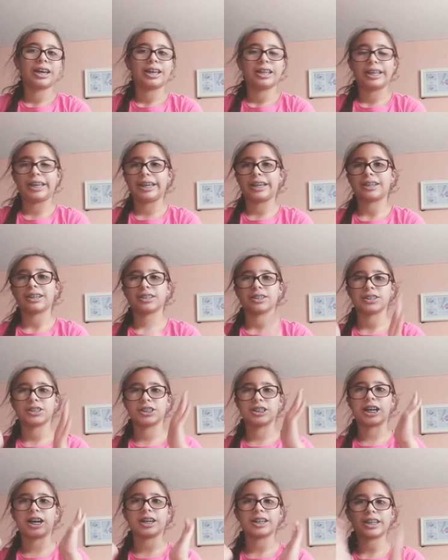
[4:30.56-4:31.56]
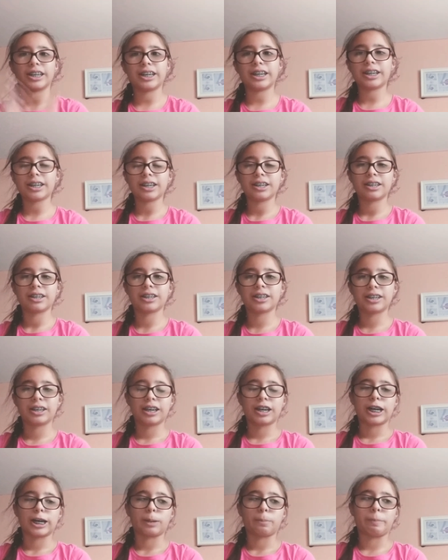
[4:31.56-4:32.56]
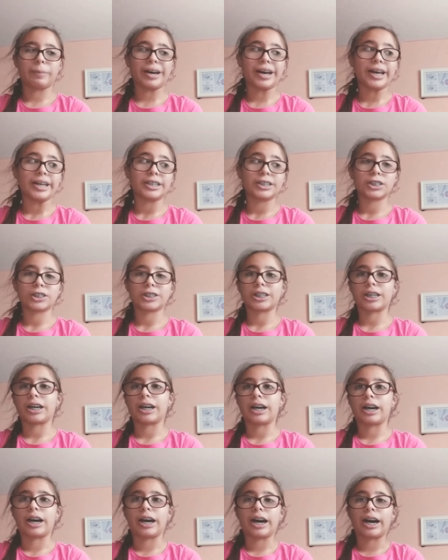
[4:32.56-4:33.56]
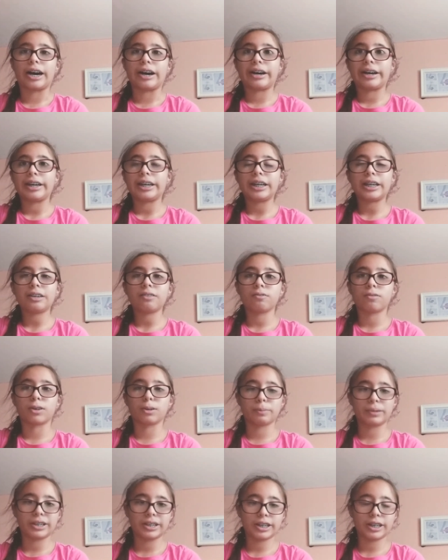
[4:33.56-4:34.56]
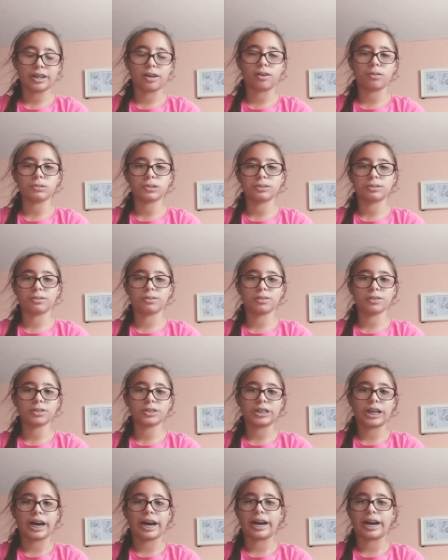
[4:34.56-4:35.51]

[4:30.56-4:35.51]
like shocking, but I will be homeschooled.